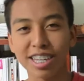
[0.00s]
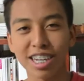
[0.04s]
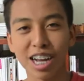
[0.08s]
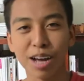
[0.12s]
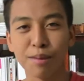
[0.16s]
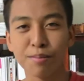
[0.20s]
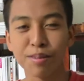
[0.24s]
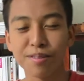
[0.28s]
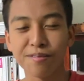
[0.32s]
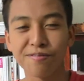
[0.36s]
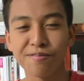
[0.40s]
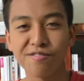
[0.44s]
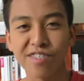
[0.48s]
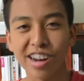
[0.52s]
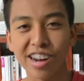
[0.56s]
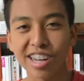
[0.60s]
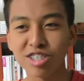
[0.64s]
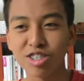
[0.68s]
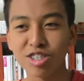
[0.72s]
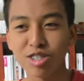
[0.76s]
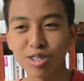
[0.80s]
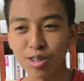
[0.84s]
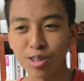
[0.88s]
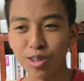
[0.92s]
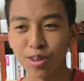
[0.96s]
And I'm in
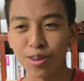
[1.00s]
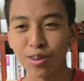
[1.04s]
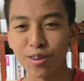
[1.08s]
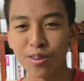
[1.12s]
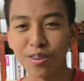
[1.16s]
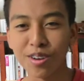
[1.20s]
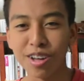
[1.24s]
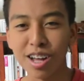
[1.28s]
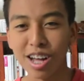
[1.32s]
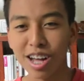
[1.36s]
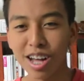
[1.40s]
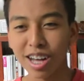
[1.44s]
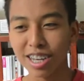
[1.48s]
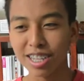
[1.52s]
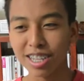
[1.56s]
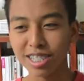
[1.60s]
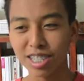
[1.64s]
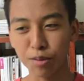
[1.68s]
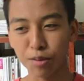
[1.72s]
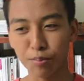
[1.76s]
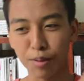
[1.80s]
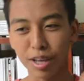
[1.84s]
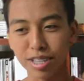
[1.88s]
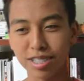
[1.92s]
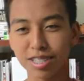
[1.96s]
French too, because,
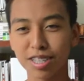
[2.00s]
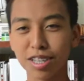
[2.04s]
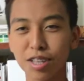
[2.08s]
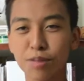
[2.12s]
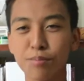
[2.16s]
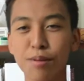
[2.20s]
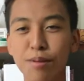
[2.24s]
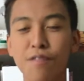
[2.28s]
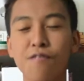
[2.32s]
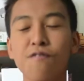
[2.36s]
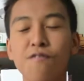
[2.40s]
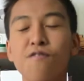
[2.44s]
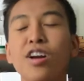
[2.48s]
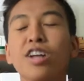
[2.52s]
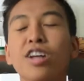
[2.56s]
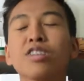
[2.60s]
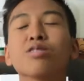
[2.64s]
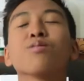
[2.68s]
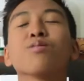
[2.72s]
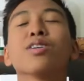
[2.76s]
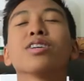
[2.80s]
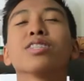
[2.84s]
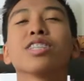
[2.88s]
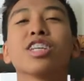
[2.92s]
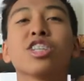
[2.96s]
like, basically, my
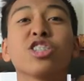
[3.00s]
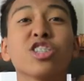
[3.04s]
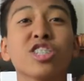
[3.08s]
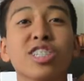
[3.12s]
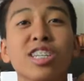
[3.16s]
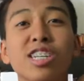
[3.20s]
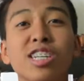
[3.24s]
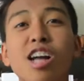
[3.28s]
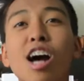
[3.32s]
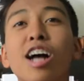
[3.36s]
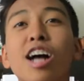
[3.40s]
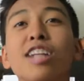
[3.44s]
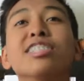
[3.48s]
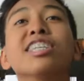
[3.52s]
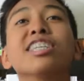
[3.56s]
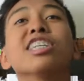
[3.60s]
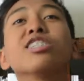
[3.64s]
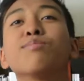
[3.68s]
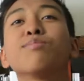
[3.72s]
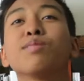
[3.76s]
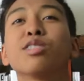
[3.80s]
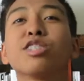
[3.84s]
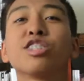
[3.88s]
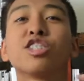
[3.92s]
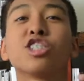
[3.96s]
French 1 teacher did not teach
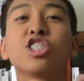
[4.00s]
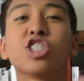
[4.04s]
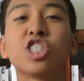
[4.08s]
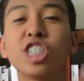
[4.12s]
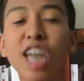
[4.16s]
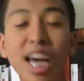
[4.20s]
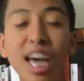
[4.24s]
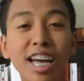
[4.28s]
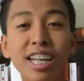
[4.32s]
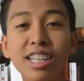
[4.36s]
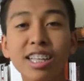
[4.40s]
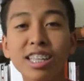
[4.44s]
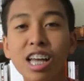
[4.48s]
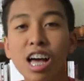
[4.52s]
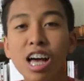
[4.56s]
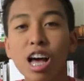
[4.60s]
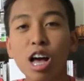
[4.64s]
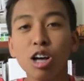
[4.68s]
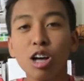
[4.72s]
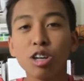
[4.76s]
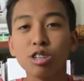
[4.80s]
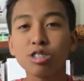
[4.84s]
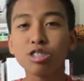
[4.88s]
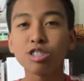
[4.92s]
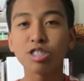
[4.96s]
me
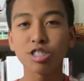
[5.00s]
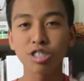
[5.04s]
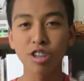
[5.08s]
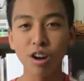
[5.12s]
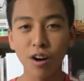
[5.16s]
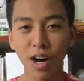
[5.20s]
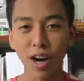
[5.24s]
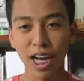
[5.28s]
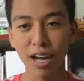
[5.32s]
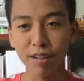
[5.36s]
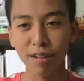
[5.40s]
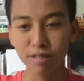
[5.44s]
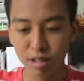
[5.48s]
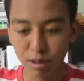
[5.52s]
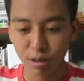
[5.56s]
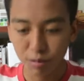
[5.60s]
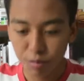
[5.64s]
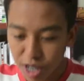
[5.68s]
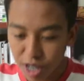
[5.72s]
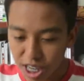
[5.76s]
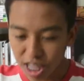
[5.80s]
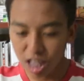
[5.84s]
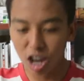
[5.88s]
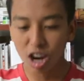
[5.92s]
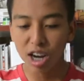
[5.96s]
shit. So I have to
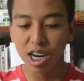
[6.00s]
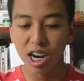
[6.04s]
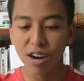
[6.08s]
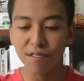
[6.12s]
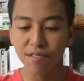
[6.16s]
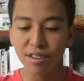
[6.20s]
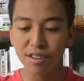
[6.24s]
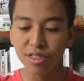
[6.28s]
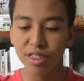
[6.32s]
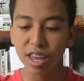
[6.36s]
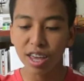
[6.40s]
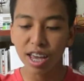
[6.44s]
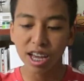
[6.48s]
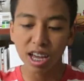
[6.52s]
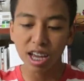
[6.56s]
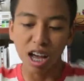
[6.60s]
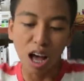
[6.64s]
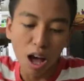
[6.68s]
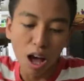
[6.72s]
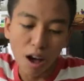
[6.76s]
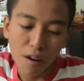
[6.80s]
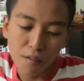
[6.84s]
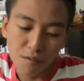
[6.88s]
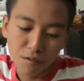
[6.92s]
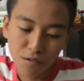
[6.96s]
relearn everything,
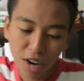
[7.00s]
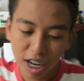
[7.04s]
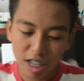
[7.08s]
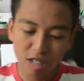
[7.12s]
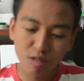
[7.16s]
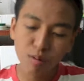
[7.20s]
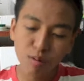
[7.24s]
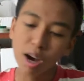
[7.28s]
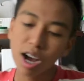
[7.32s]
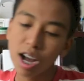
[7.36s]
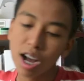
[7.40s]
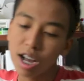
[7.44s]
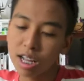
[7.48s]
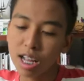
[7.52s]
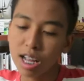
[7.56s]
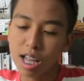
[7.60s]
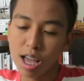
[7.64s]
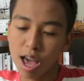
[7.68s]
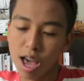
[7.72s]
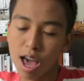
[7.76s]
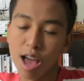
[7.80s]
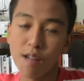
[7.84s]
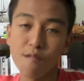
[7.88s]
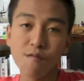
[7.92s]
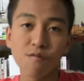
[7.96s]
French 1
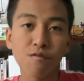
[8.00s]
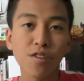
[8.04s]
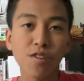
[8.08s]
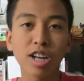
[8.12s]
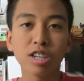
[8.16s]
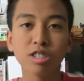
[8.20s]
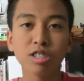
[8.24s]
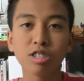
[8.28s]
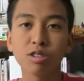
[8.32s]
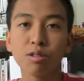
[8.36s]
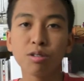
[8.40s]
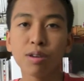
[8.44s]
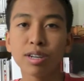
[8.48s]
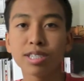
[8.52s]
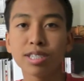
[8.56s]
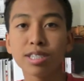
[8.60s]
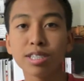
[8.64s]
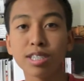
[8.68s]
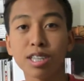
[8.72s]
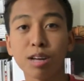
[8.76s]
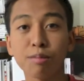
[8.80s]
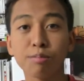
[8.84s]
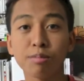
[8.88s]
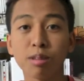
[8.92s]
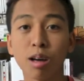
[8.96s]
and French 2 at the
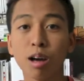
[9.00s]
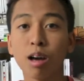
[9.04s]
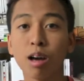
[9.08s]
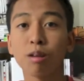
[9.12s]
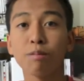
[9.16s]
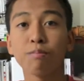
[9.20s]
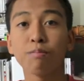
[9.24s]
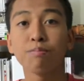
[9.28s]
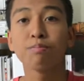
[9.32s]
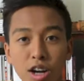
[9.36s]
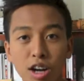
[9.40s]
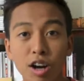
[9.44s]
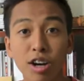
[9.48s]
same time.